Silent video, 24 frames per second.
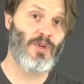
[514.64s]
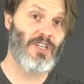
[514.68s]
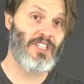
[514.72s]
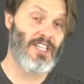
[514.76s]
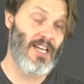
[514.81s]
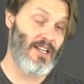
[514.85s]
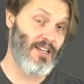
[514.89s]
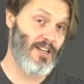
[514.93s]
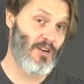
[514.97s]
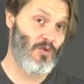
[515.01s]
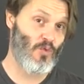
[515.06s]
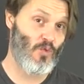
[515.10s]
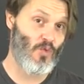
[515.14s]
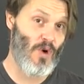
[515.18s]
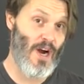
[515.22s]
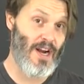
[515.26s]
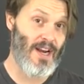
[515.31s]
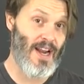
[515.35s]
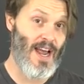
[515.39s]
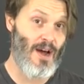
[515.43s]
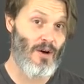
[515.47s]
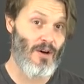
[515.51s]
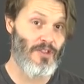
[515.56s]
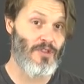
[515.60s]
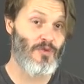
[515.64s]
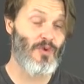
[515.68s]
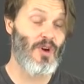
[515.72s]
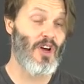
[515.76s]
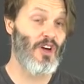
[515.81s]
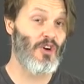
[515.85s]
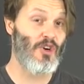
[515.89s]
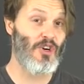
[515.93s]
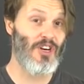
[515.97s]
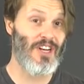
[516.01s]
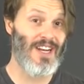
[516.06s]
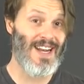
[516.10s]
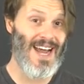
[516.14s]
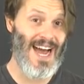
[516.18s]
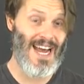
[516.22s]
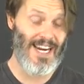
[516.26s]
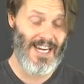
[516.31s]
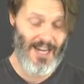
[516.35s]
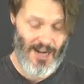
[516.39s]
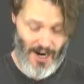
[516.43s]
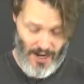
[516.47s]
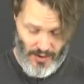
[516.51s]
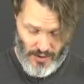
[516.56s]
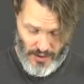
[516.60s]
retailing right now at
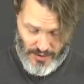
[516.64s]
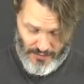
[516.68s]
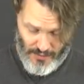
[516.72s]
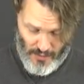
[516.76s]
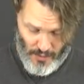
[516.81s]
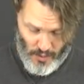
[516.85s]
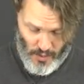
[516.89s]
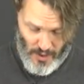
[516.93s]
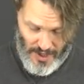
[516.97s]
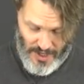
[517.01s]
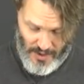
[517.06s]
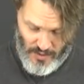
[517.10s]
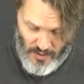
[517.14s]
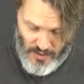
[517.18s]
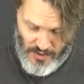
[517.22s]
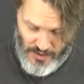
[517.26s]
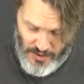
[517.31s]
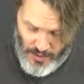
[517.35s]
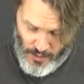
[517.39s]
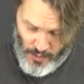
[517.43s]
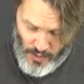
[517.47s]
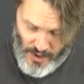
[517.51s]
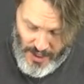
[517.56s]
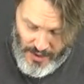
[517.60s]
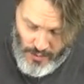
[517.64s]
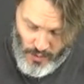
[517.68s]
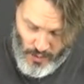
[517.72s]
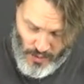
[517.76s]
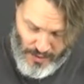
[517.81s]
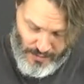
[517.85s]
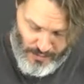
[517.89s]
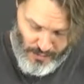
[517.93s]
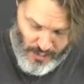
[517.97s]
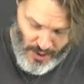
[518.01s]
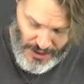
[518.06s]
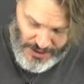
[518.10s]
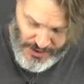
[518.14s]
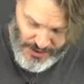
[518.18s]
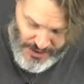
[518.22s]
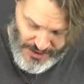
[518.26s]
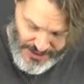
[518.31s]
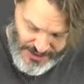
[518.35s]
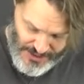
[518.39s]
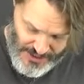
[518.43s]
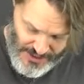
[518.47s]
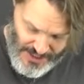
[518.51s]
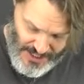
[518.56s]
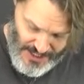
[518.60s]
$390 for ready to run with
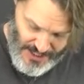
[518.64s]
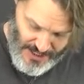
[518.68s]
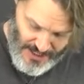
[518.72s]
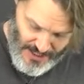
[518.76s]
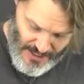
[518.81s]
brushless.